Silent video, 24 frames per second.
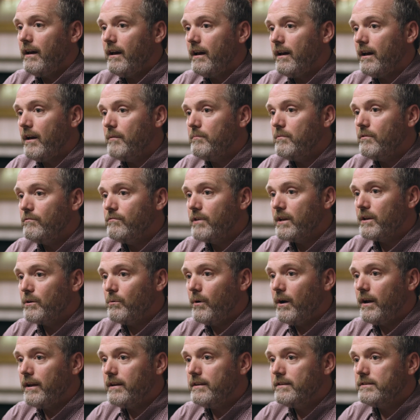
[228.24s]
um,
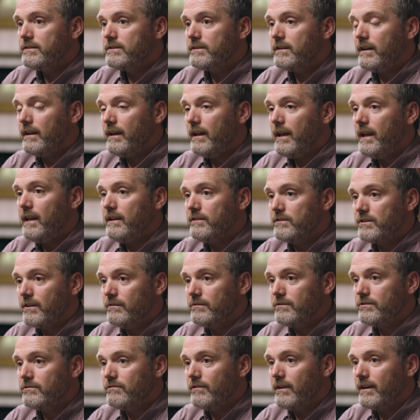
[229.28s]
requires each
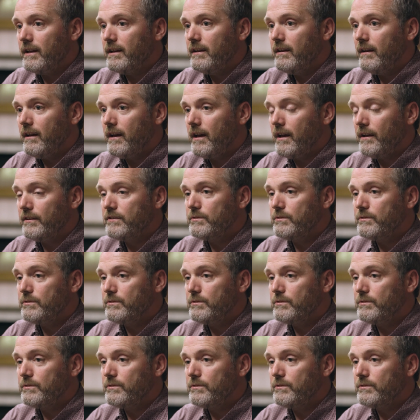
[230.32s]
country uh,